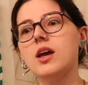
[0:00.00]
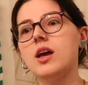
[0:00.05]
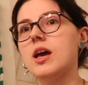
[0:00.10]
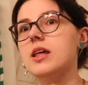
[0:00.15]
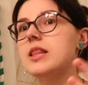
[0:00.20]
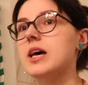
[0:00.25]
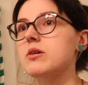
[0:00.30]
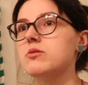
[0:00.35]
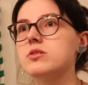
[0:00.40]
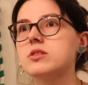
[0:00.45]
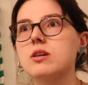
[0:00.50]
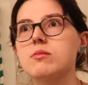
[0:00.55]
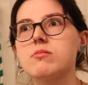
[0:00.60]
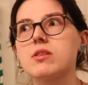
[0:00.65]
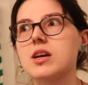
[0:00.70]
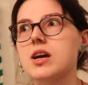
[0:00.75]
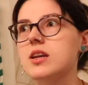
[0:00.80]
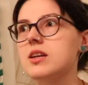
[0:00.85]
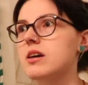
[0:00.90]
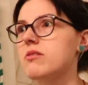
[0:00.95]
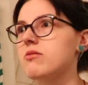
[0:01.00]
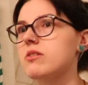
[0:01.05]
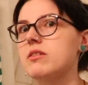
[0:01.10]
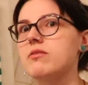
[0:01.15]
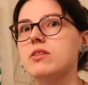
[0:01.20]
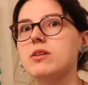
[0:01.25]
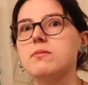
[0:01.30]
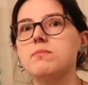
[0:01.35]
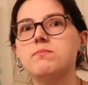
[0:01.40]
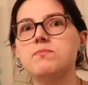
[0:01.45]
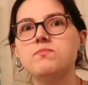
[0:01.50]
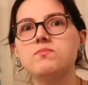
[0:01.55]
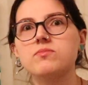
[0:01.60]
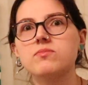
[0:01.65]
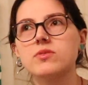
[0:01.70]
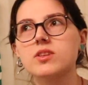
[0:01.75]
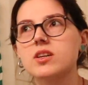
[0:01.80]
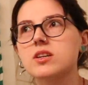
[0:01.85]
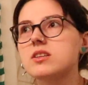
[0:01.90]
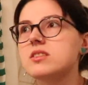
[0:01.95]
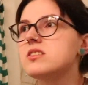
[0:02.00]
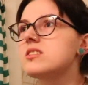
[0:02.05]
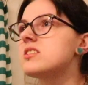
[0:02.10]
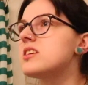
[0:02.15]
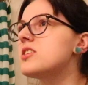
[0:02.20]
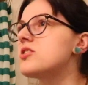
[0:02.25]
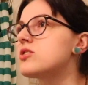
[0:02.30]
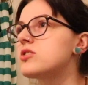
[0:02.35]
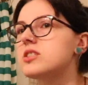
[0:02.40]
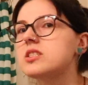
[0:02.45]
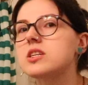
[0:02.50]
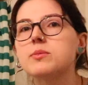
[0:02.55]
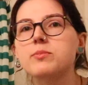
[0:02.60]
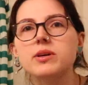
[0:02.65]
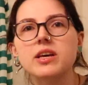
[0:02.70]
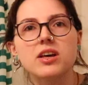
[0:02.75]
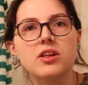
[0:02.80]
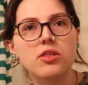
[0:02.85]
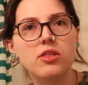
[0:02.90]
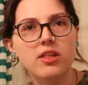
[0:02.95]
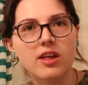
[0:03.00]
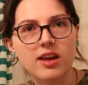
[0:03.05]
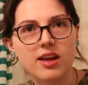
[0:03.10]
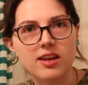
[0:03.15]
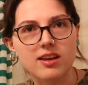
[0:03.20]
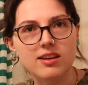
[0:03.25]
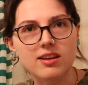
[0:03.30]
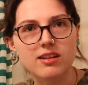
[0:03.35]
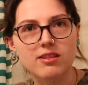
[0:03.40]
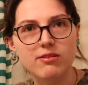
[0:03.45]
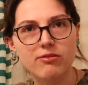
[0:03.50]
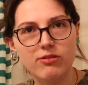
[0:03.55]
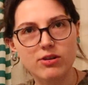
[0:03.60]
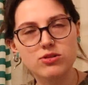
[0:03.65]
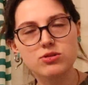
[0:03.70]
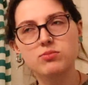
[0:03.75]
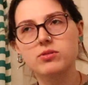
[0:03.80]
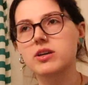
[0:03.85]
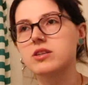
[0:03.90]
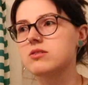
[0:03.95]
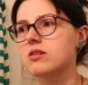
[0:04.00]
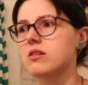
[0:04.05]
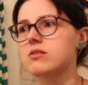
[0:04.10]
And that was something I never even considered to be a thing in the first place.